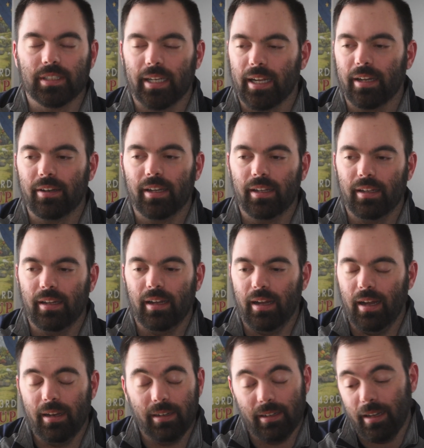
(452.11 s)
Like
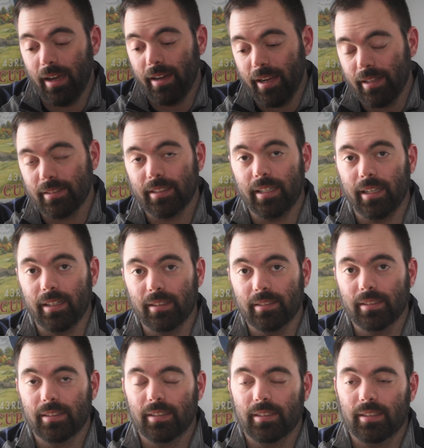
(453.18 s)
on
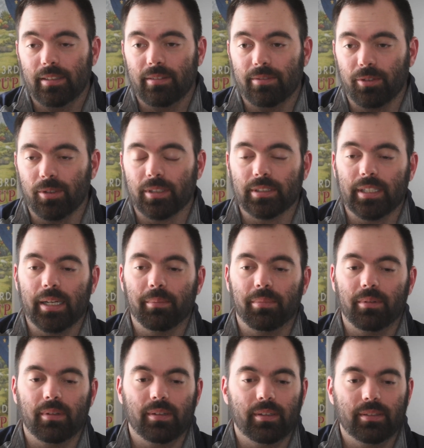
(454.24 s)
18, for
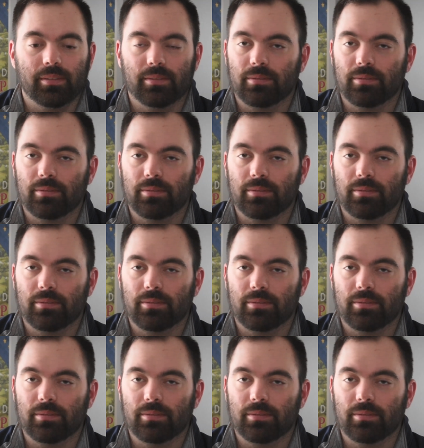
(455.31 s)
example,